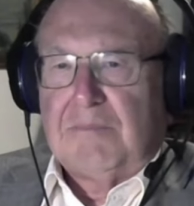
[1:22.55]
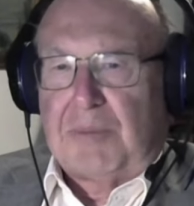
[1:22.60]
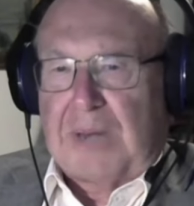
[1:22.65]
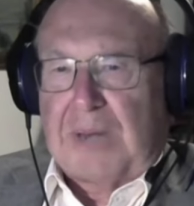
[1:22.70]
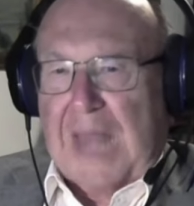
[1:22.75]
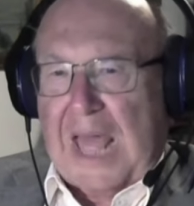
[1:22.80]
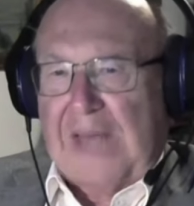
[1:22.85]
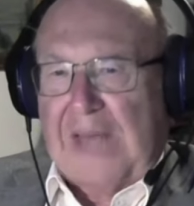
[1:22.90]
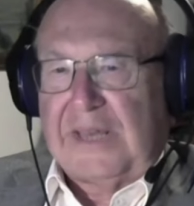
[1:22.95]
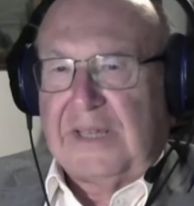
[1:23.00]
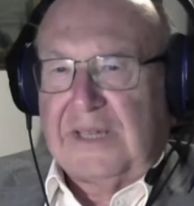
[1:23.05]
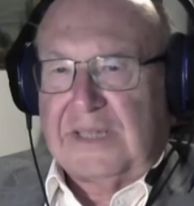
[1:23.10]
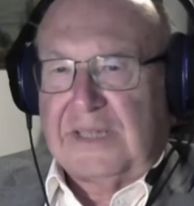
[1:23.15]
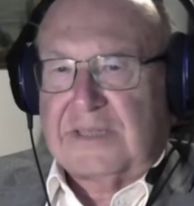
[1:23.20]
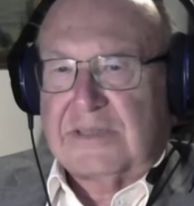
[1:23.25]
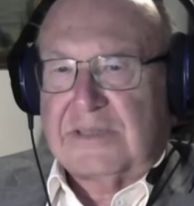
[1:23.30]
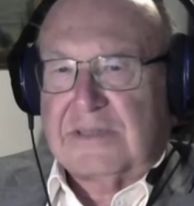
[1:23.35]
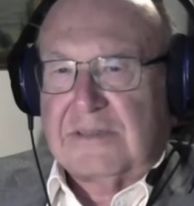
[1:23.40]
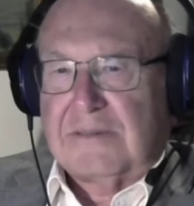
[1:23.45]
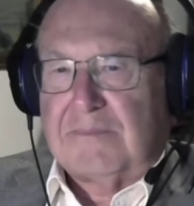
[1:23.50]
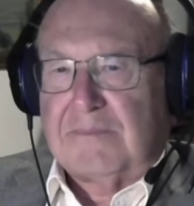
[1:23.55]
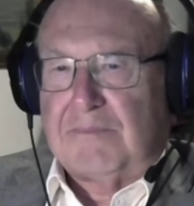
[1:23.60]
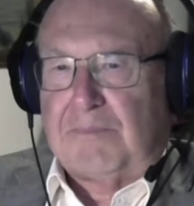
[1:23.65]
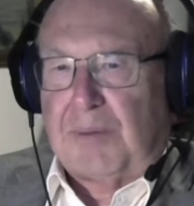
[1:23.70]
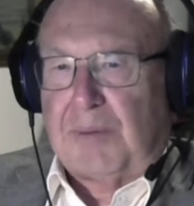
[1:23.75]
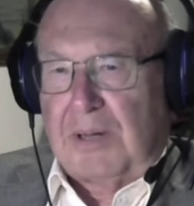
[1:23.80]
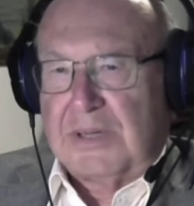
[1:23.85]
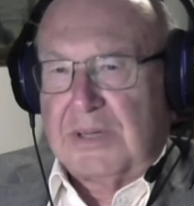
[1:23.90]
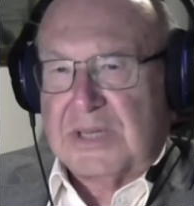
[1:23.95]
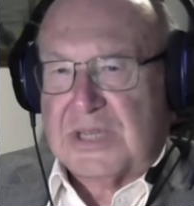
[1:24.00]
Planet,
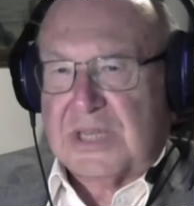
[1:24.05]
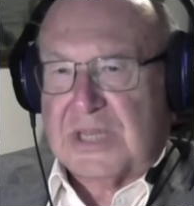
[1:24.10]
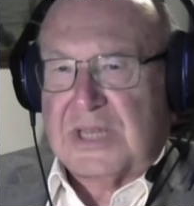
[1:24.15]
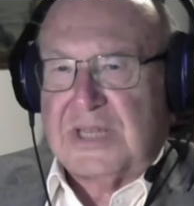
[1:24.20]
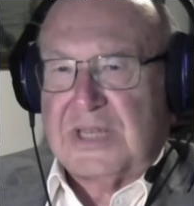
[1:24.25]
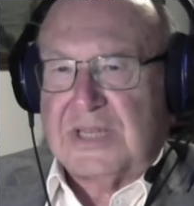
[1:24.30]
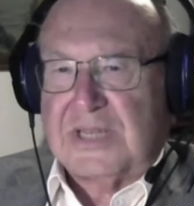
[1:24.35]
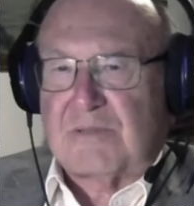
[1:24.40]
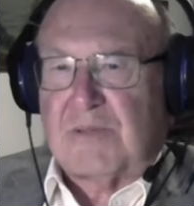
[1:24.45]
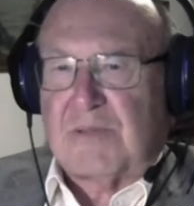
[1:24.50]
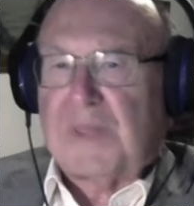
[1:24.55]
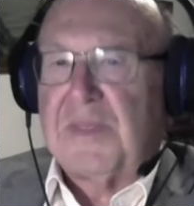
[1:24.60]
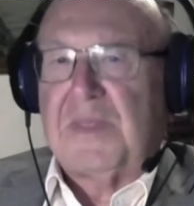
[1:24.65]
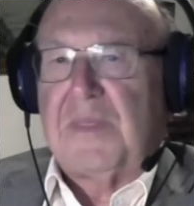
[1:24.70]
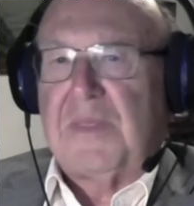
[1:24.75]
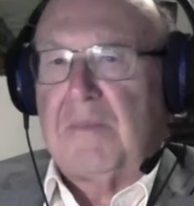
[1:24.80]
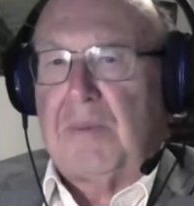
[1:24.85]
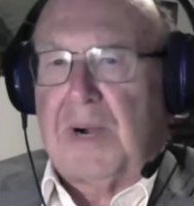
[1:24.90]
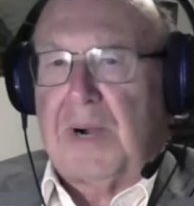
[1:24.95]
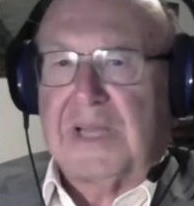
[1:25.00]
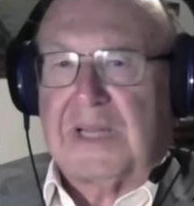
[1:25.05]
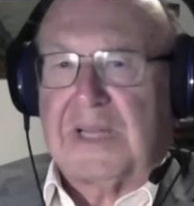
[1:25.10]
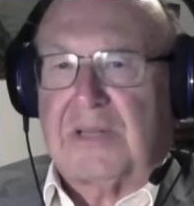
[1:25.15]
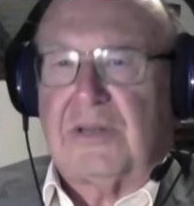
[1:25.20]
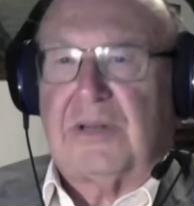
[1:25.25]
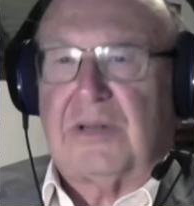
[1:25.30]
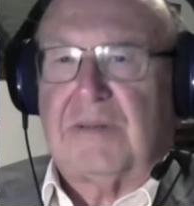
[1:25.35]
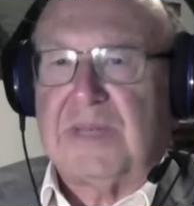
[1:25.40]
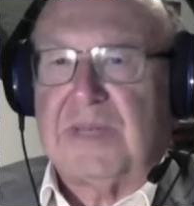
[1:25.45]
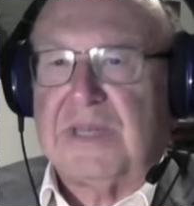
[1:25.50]
Policies Within the
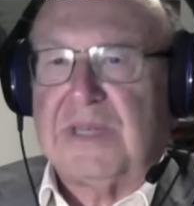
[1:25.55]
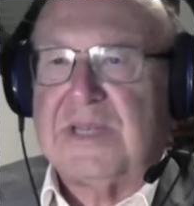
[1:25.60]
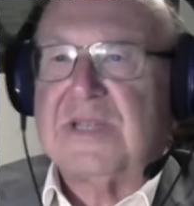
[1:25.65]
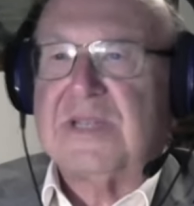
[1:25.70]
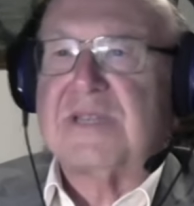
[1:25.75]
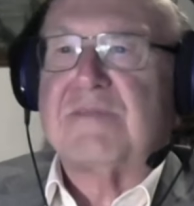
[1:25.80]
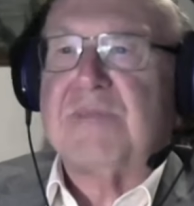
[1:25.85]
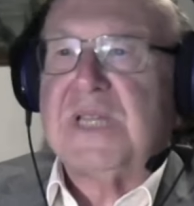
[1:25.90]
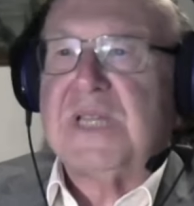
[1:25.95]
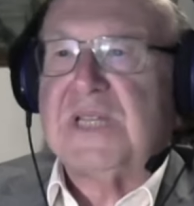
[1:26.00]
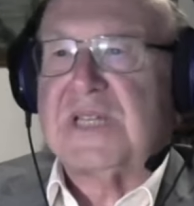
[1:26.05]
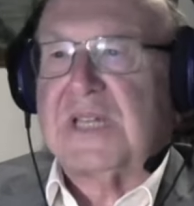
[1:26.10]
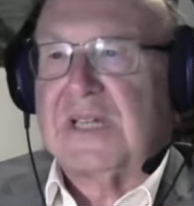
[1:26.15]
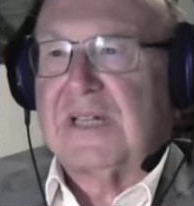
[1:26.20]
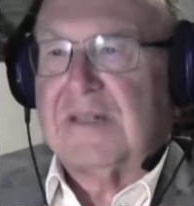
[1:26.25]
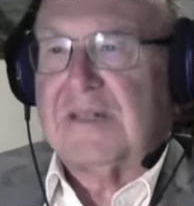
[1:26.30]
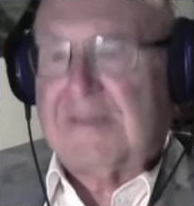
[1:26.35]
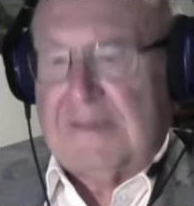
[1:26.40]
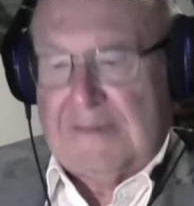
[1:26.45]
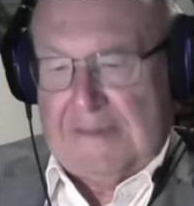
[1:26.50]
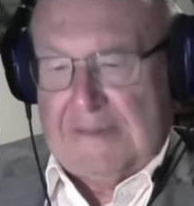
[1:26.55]
Bioeconomy is meeting.